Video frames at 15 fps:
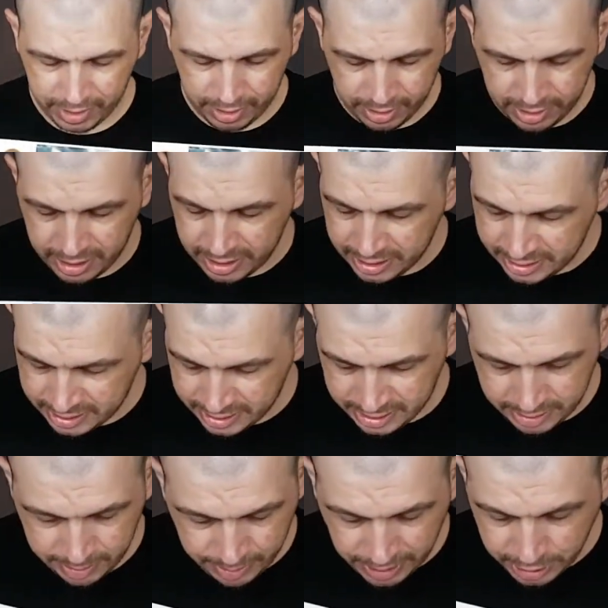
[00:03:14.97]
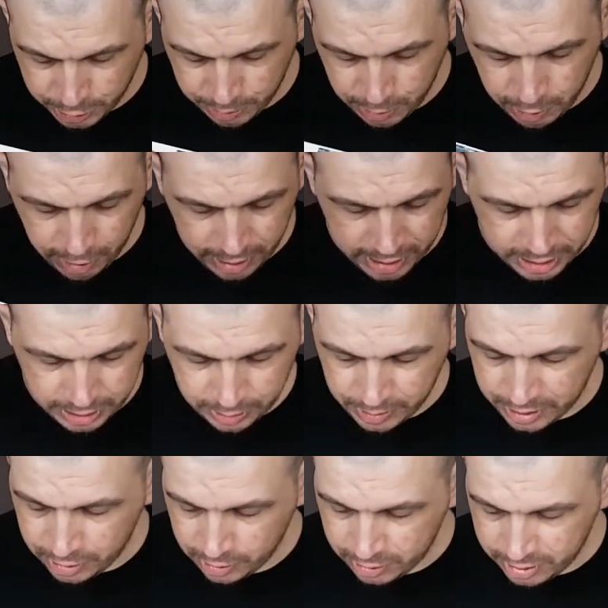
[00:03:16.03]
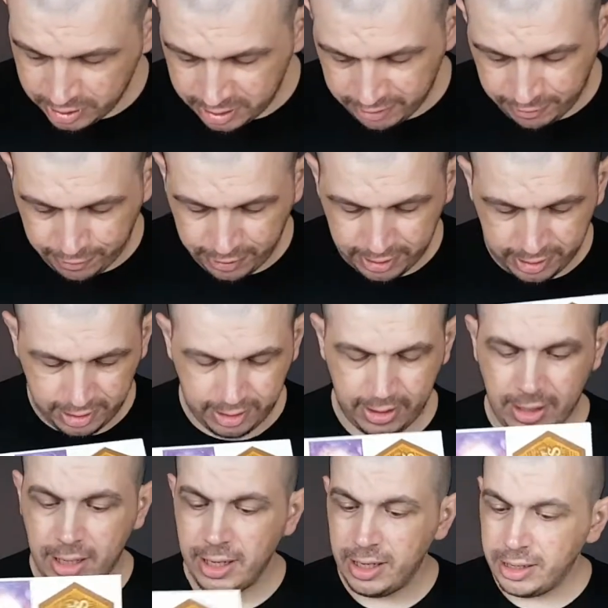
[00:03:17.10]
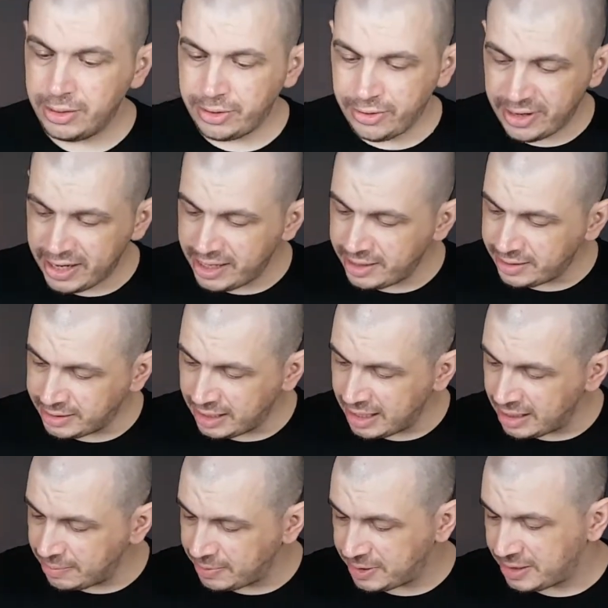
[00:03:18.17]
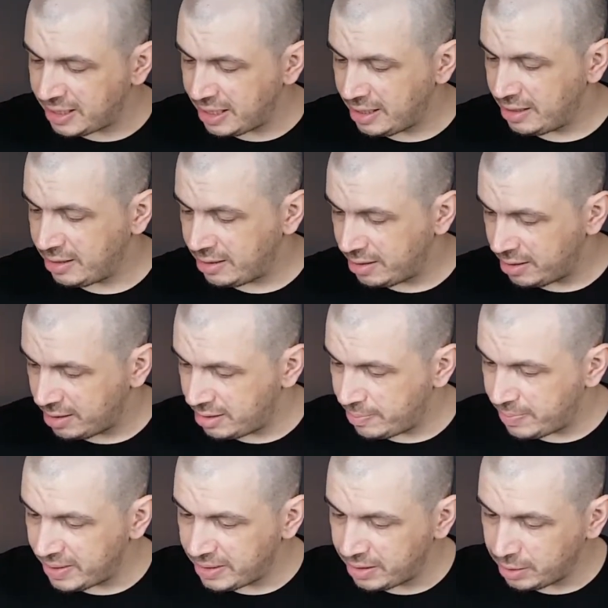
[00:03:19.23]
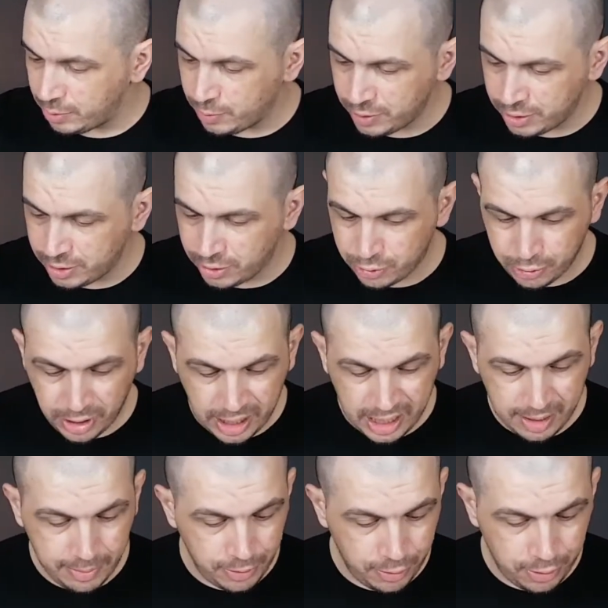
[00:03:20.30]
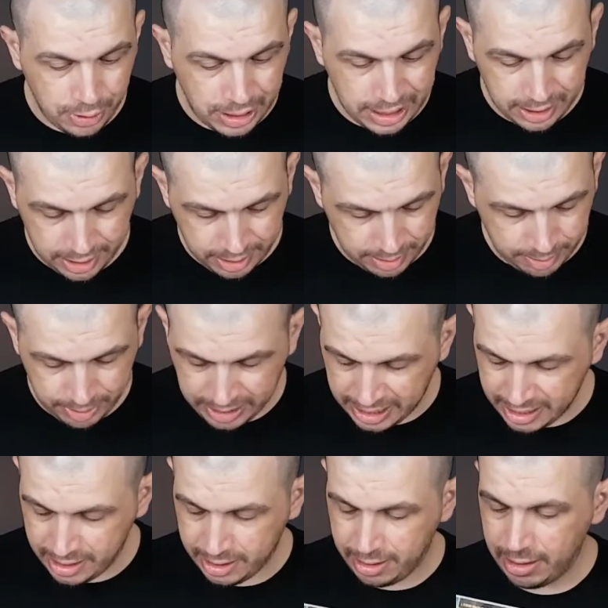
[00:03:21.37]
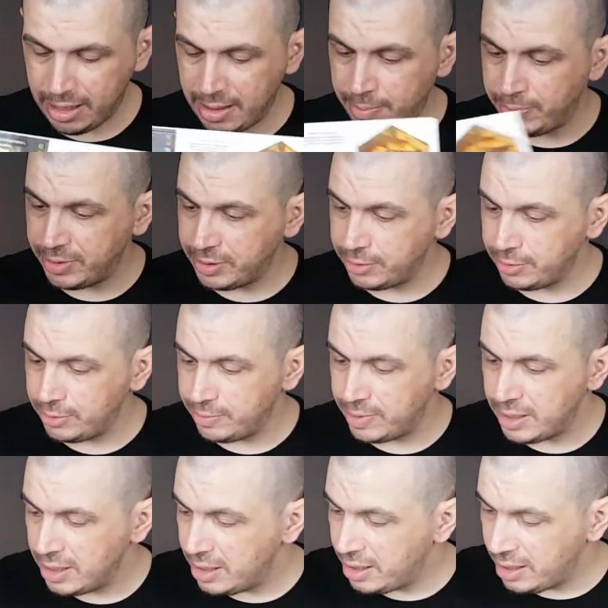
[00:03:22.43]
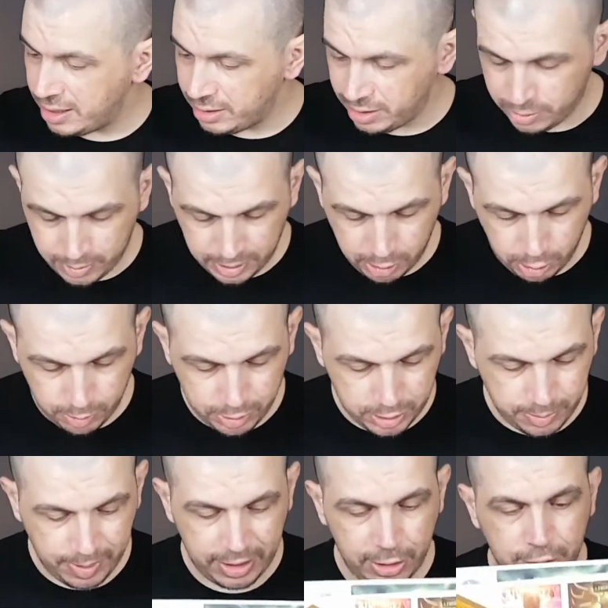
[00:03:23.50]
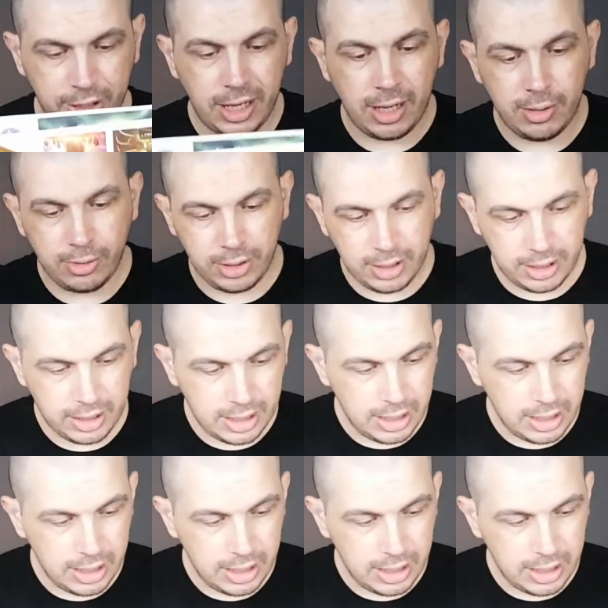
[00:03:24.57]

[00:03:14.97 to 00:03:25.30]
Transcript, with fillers: these punch boards with all the different terrain types and depending what tribe you are playing, I presume. And this one almost punched out.